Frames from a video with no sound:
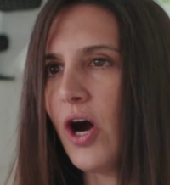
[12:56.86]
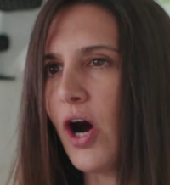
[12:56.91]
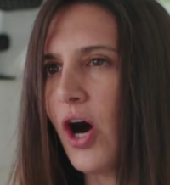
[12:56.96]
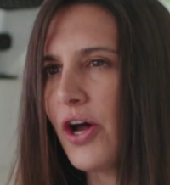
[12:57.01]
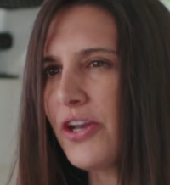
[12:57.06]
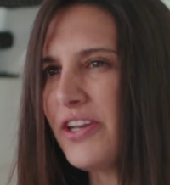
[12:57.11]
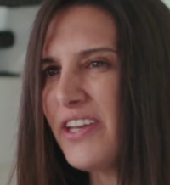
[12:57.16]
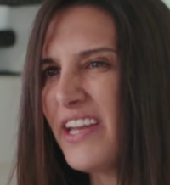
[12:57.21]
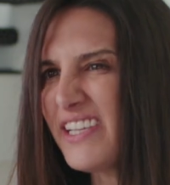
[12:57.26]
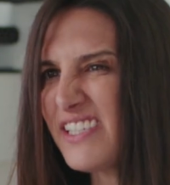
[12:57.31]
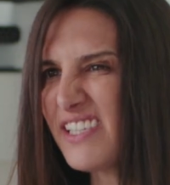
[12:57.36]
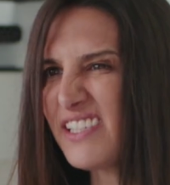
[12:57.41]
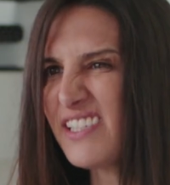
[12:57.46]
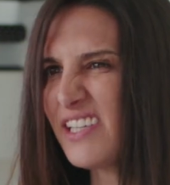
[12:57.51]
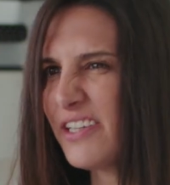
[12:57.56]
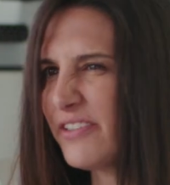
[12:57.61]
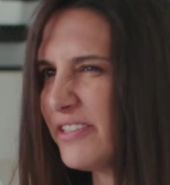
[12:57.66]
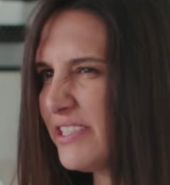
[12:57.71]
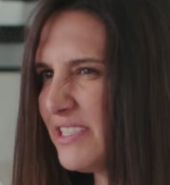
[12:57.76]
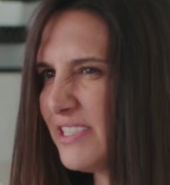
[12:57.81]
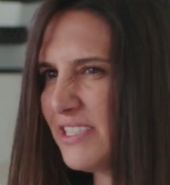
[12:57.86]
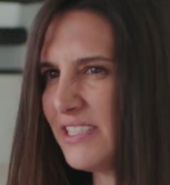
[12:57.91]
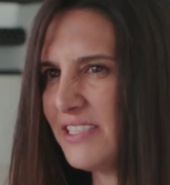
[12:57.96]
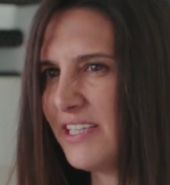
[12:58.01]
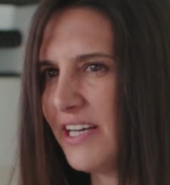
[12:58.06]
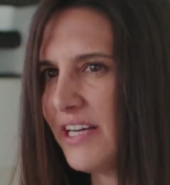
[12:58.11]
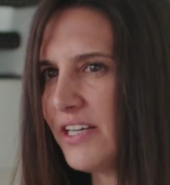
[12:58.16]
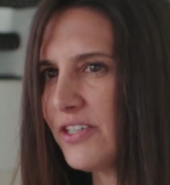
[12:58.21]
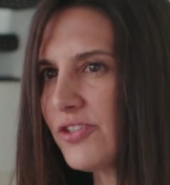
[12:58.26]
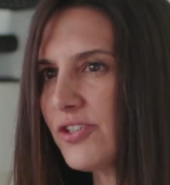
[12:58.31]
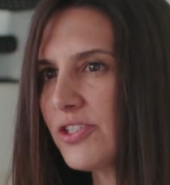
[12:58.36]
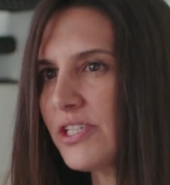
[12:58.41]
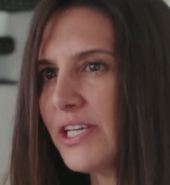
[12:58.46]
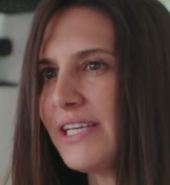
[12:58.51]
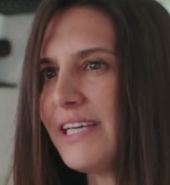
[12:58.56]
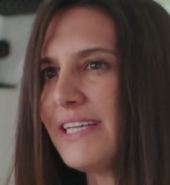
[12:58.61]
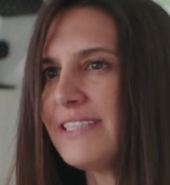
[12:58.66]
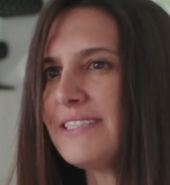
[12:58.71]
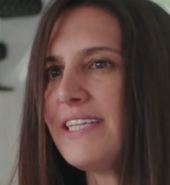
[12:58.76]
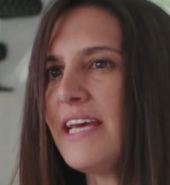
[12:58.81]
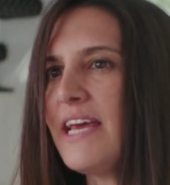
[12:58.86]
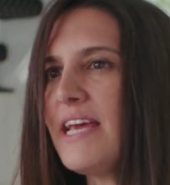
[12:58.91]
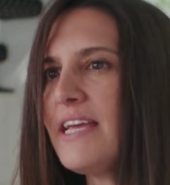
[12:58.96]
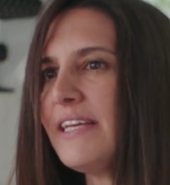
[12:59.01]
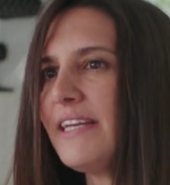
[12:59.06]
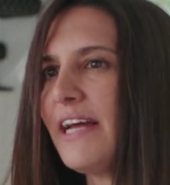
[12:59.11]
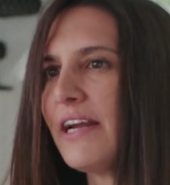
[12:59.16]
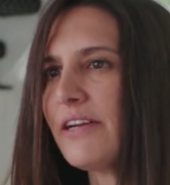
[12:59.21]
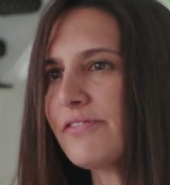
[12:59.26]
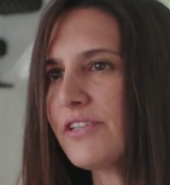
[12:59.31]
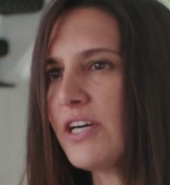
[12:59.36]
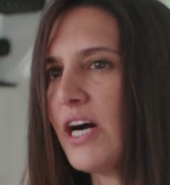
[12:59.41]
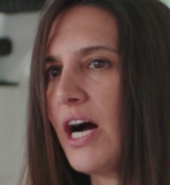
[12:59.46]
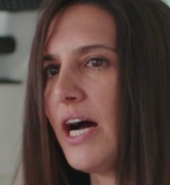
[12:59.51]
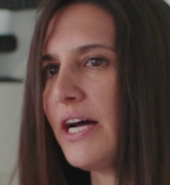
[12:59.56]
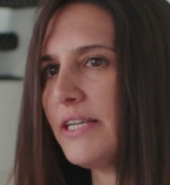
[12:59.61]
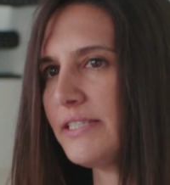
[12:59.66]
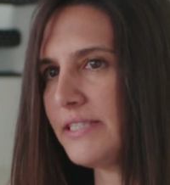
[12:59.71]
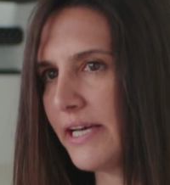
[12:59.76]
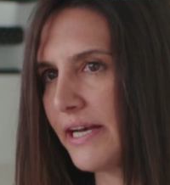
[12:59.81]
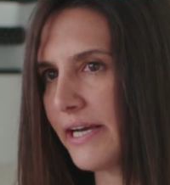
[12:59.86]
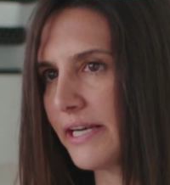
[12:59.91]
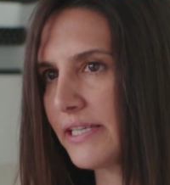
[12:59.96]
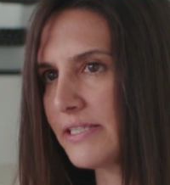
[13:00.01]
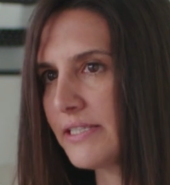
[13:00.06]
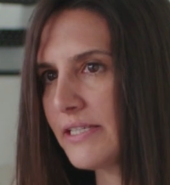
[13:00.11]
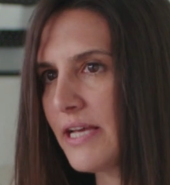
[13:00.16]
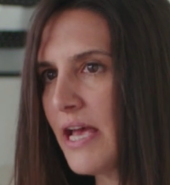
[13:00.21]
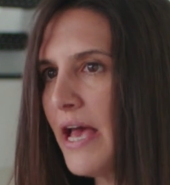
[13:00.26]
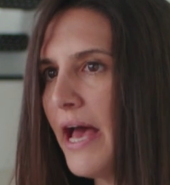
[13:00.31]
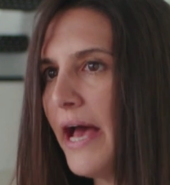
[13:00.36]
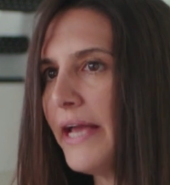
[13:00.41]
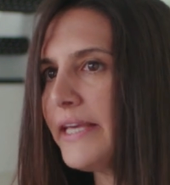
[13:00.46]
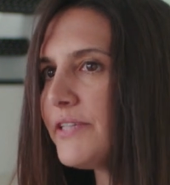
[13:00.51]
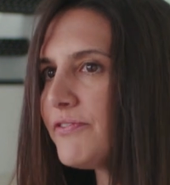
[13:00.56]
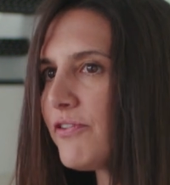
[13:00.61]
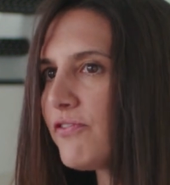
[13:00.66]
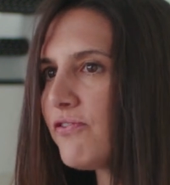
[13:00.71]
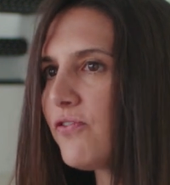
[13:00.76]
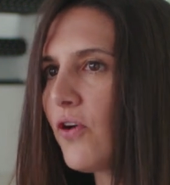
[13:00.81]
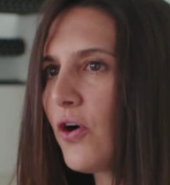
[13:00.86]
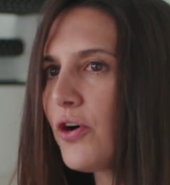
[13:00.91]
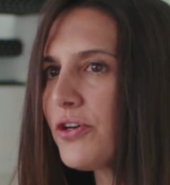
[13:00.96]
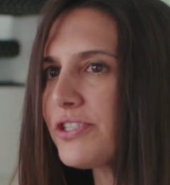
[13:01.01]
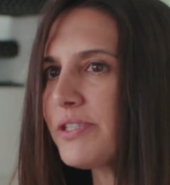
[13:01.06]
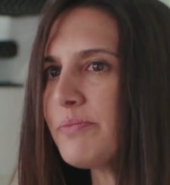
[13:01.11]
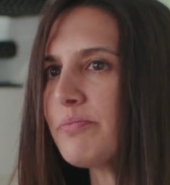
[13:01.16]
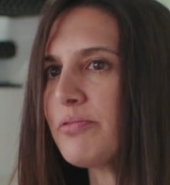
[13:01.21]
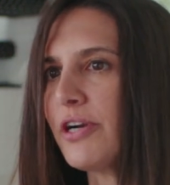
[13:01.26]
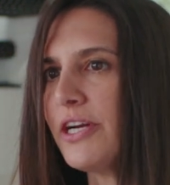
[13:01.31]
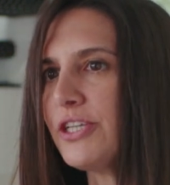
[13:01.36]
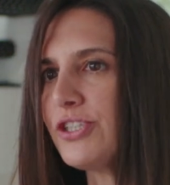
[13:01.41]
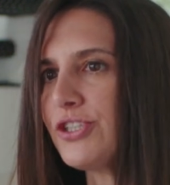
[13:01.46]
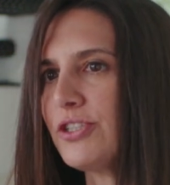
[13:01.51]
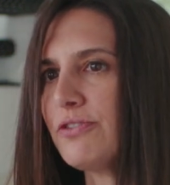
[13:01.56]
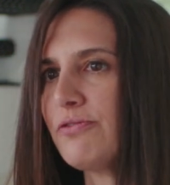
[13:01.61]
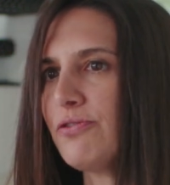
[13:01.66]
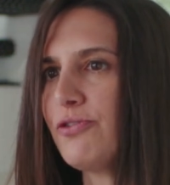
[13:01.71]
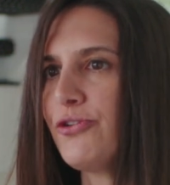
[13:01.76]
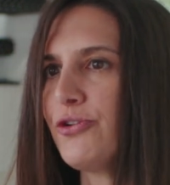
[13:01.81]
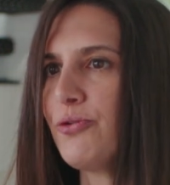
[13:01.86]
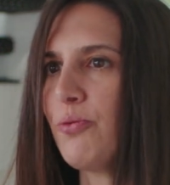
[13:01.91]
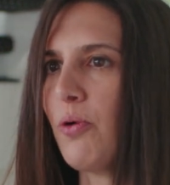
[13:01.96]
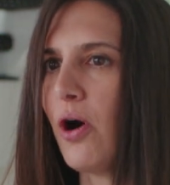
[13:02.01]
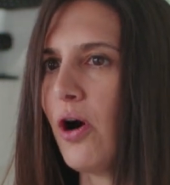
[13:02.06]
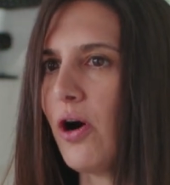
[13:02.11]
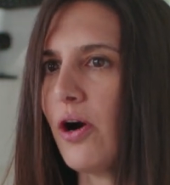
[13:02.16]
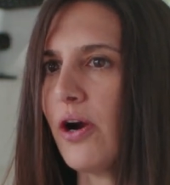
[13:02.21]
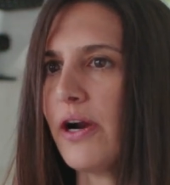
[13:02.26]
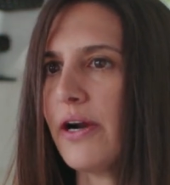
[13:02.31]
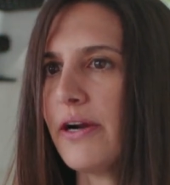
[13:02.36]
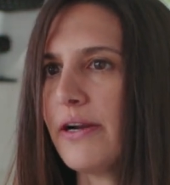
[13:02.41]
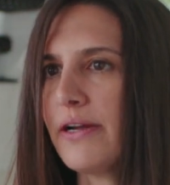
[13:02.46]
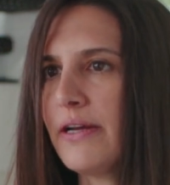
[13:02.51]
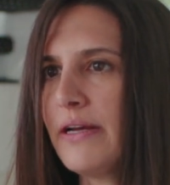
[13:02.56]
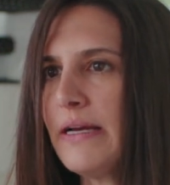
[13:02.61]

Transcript: Unnecessary details can get taken out of context and give a false impression of who you are.